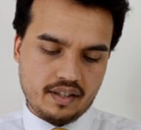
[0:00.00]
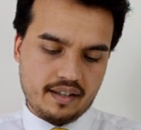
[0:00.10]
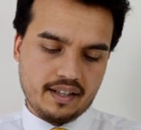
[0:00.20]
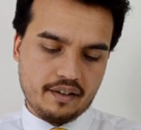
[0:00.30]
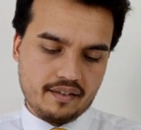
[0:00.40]

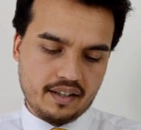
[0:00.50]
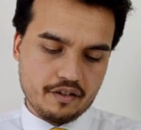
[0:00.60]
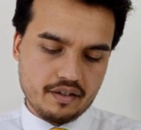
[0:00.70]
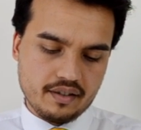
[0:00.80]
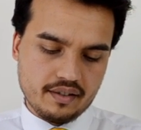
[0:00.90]
etc.,
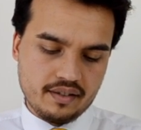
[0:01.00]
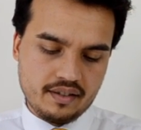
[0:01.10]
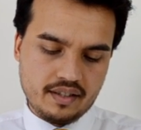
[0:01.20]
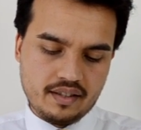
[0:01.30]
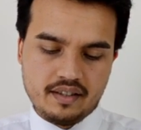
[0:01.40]
etc.
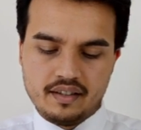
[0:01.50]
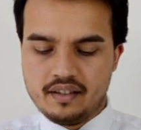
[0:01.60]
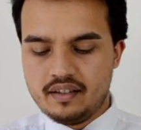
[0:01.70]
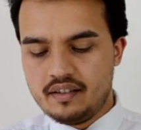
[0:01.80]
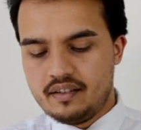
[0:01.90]

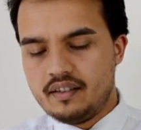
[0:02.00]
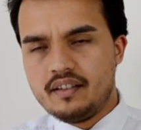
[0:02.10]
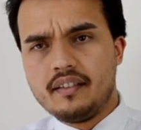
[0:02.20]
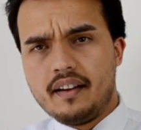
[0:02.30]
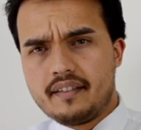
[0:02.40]

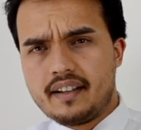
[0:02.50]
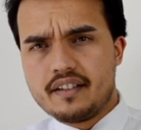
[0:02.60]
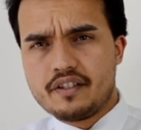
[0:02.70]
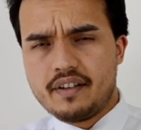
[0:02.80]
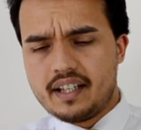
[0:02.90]
Let's
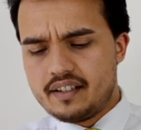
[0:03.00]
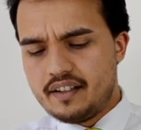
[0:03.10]
get straight into